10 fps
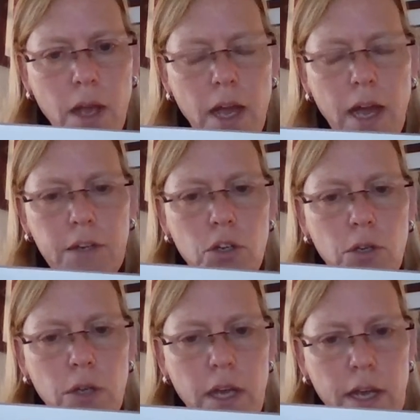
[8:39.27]
And
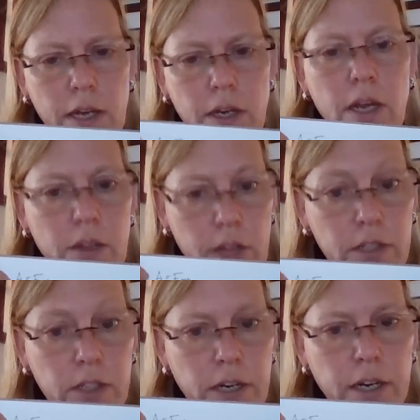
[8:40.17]
in
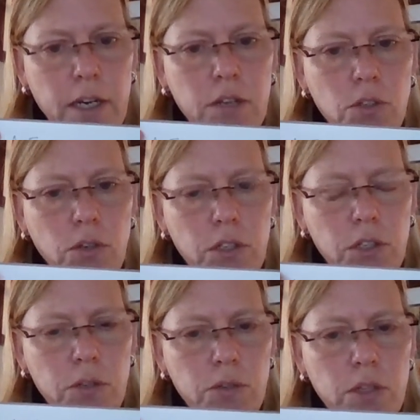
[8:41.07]
this area, you can
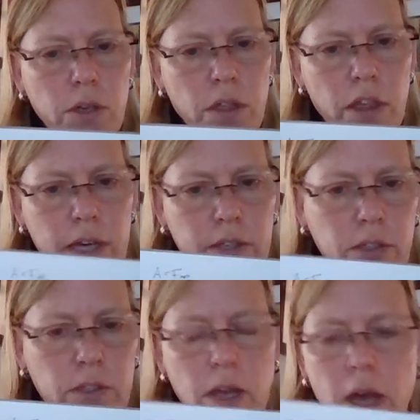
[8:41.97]
use
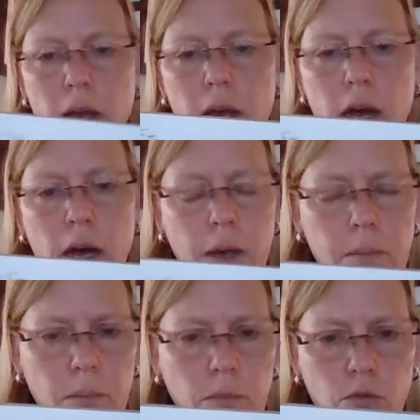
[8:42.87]
this
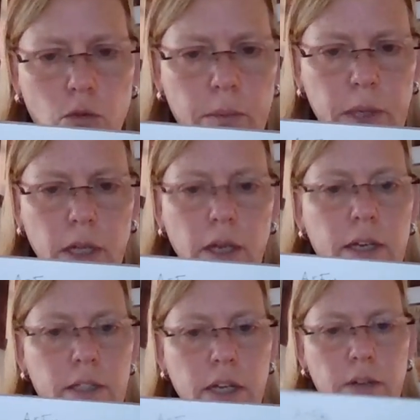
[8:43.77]
formula.
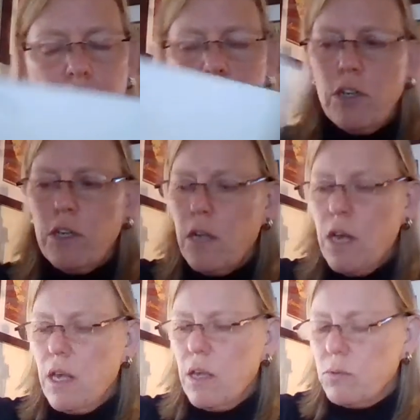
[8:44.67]
Acceleration
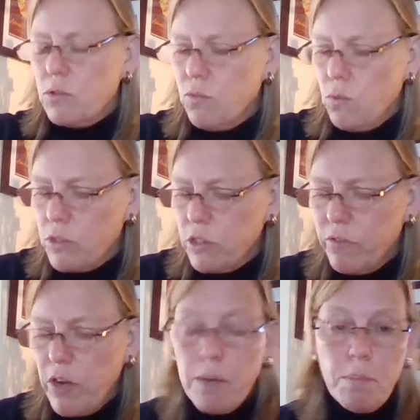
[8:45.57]
equals force
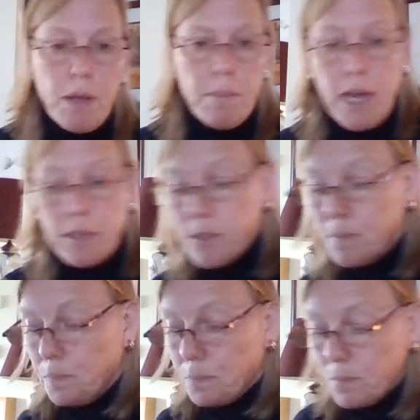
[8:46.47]
divided by mass.
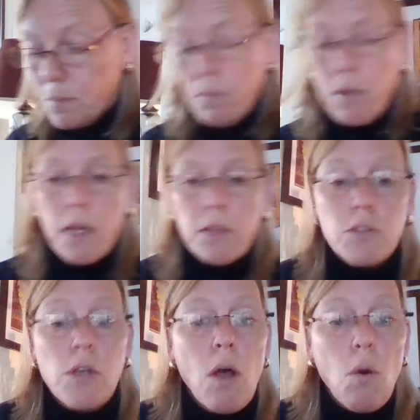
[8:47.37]
And
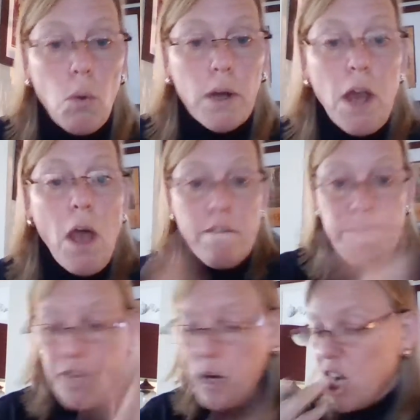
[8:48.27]
there's one
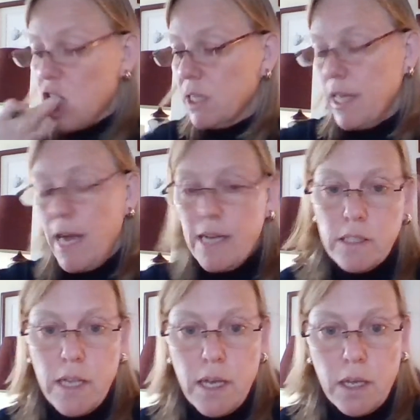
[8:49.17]
very
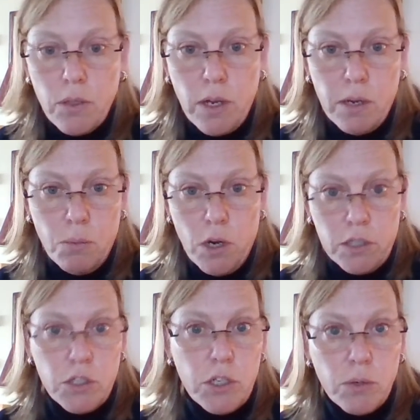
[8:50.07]
last thing that I want to
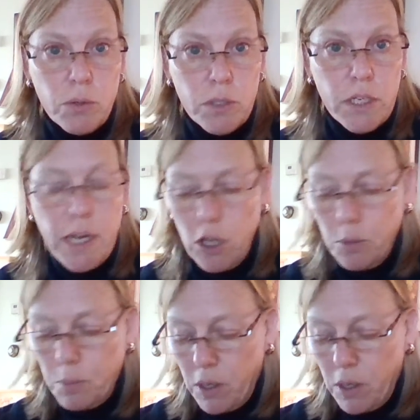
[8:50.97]
do to help